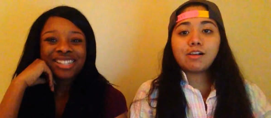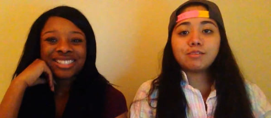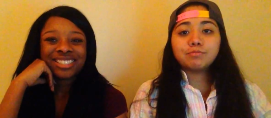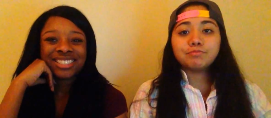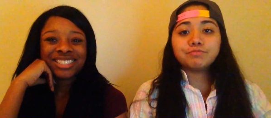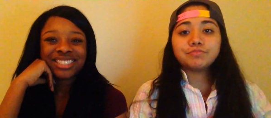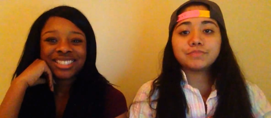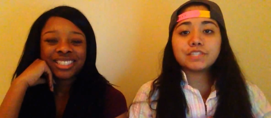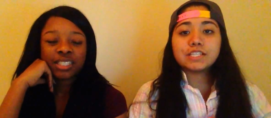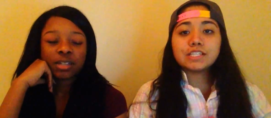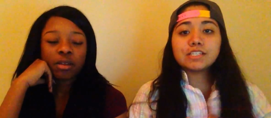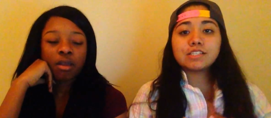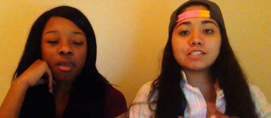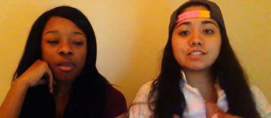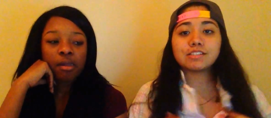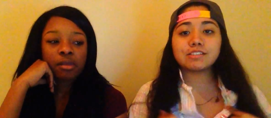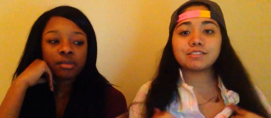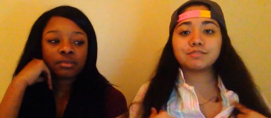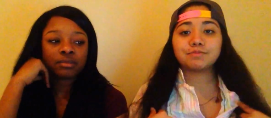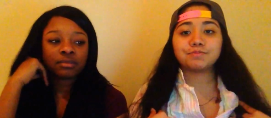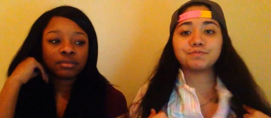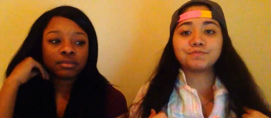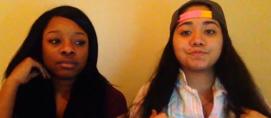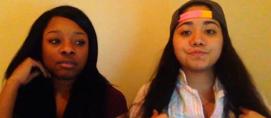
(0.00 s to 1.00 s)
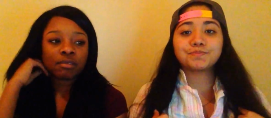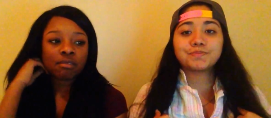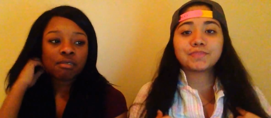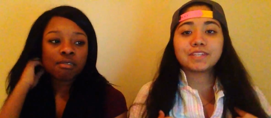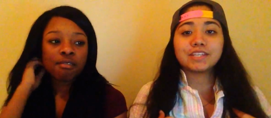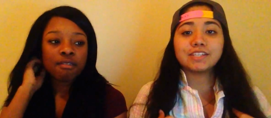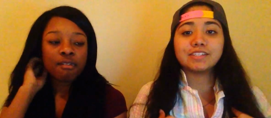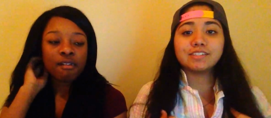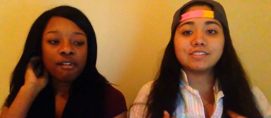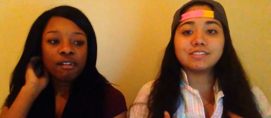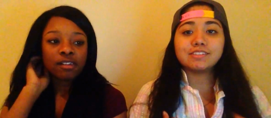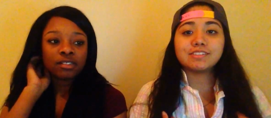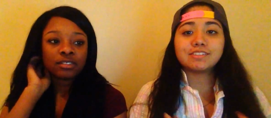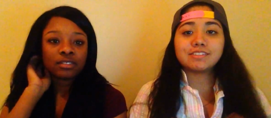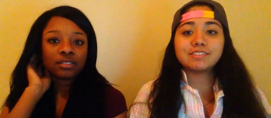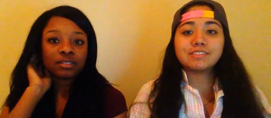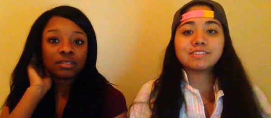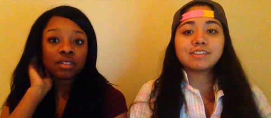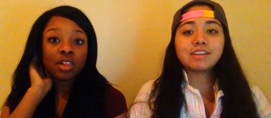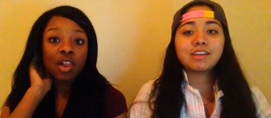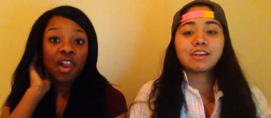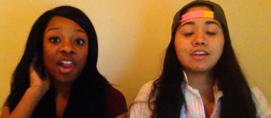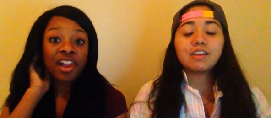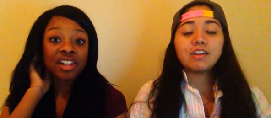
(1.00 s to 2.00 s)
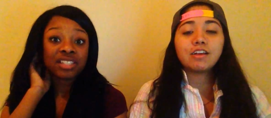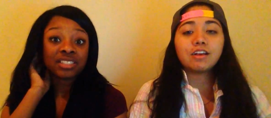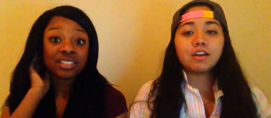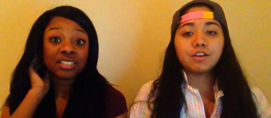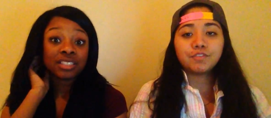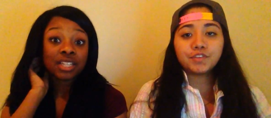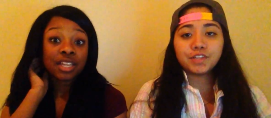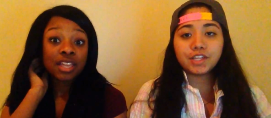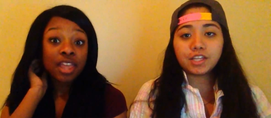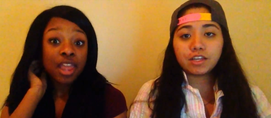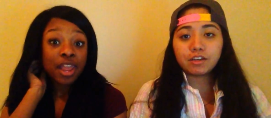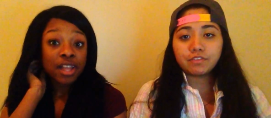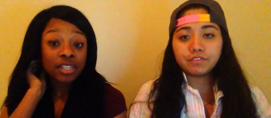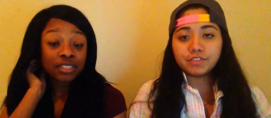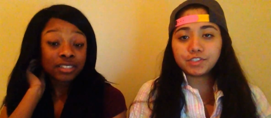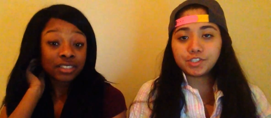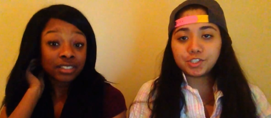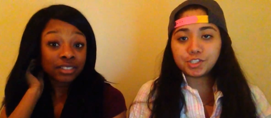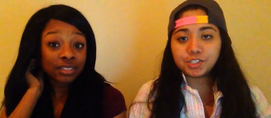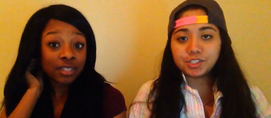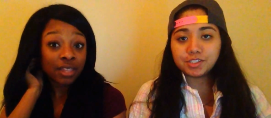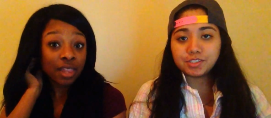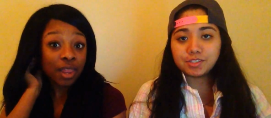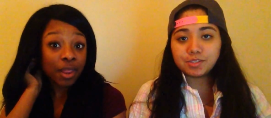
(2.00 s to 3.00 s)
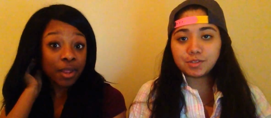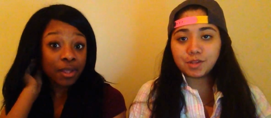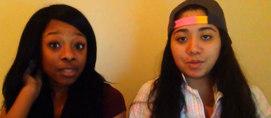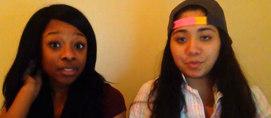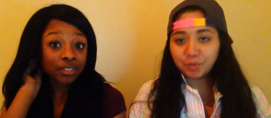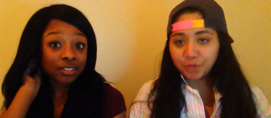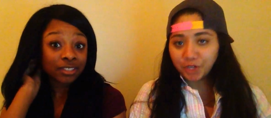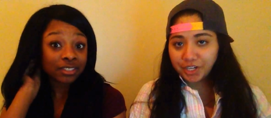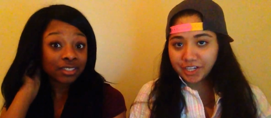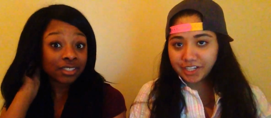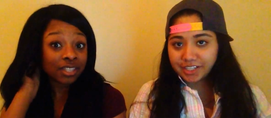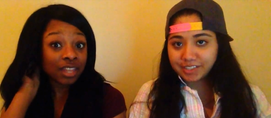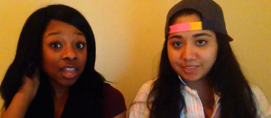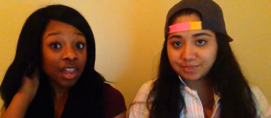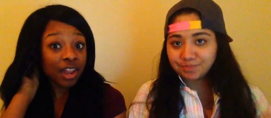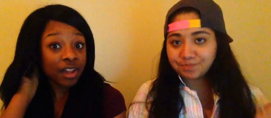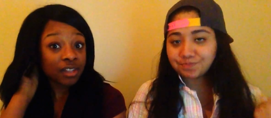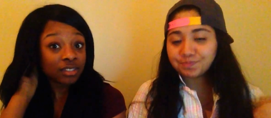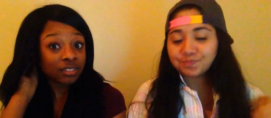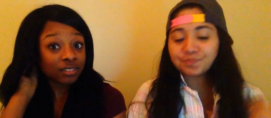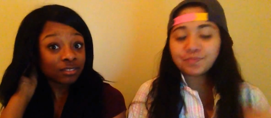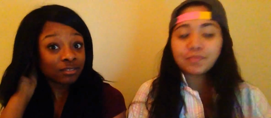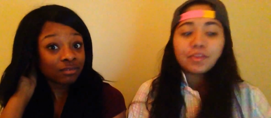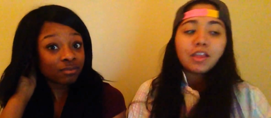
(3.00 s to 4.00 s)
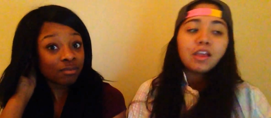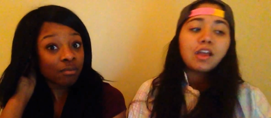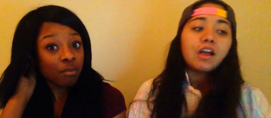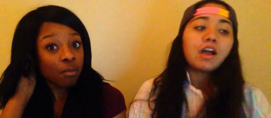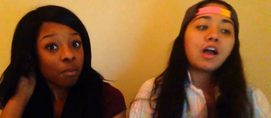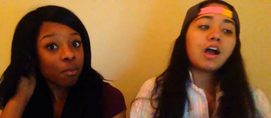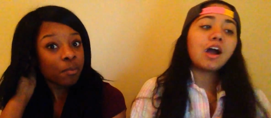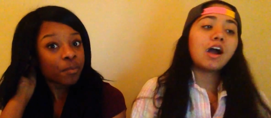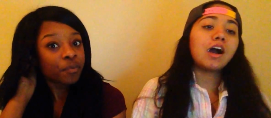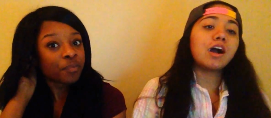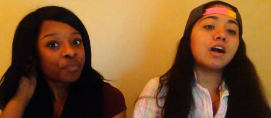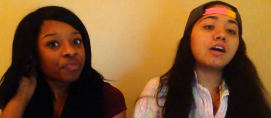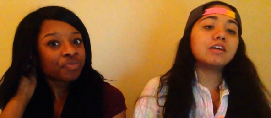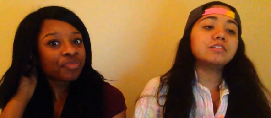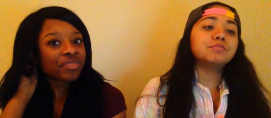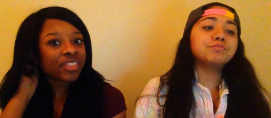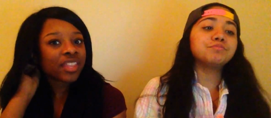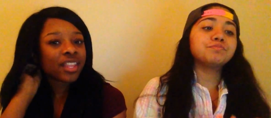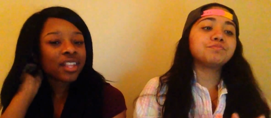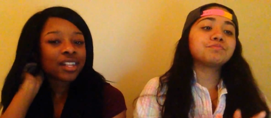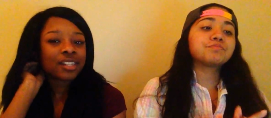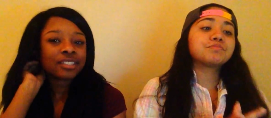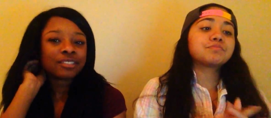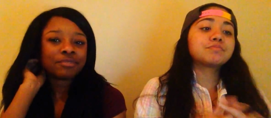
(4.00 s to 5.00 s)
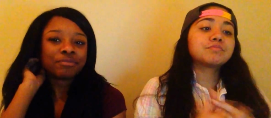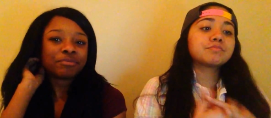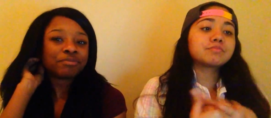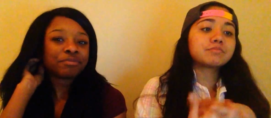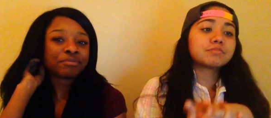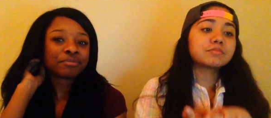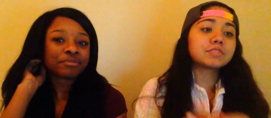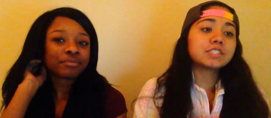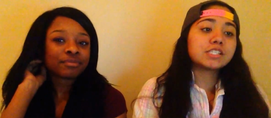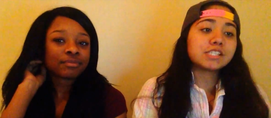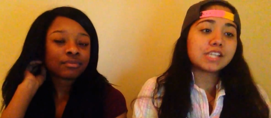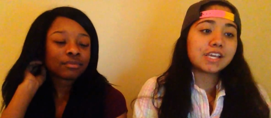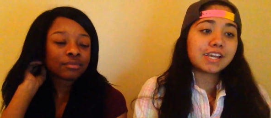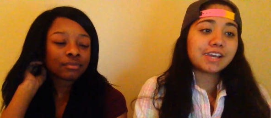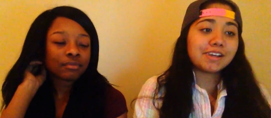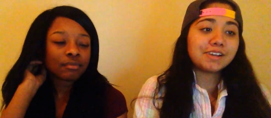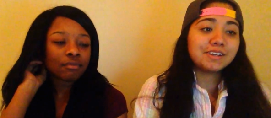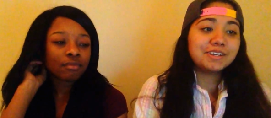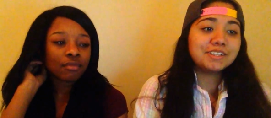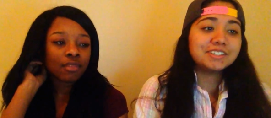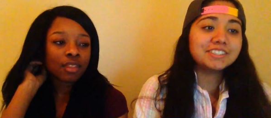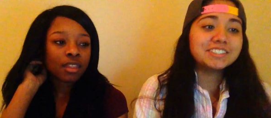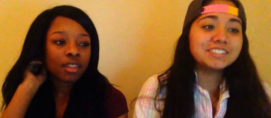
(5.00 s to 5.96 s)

Speaker 1: Um, this is a really comfy shirt, so I'm wearing it. Um, today,